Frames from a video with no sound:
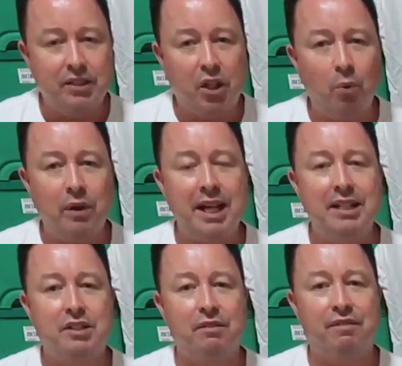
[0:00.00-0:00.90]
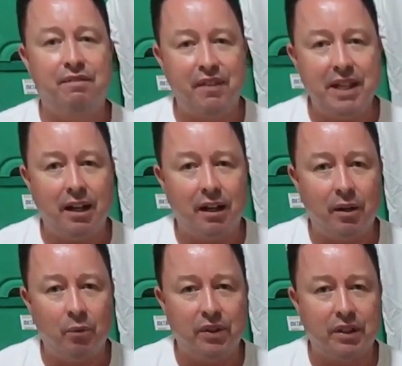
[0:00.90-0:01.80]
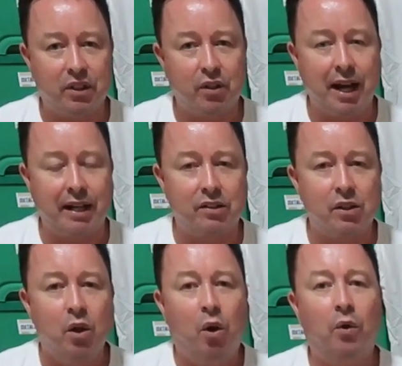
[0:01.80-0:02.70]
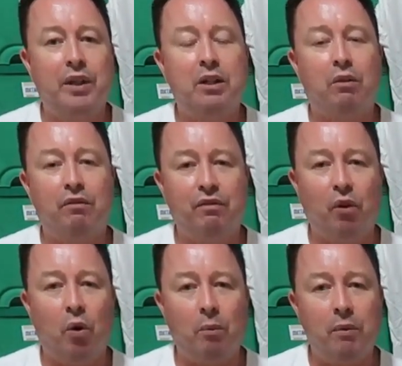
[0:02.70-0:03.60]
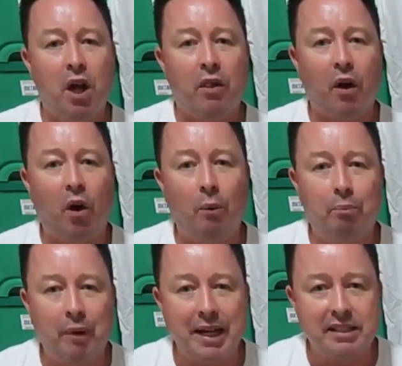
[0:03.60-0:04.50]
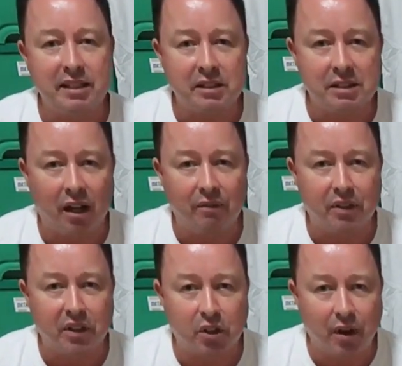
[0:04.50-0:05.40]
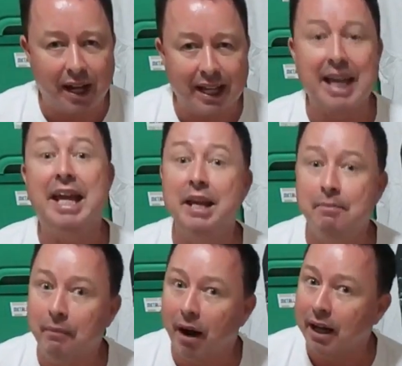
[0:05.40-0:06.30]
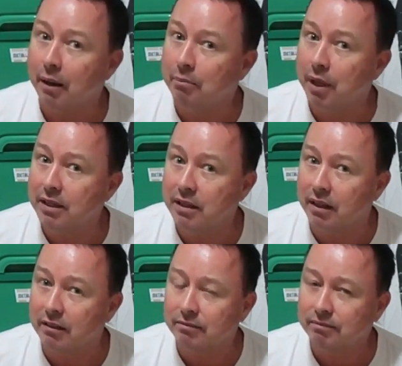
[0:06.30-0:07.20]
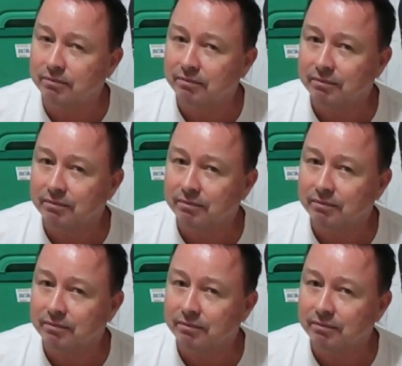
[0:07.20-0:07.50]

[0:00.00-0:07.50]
but they don't interfere with the tracks, or they don't form the whole basis of the track, in my opinion.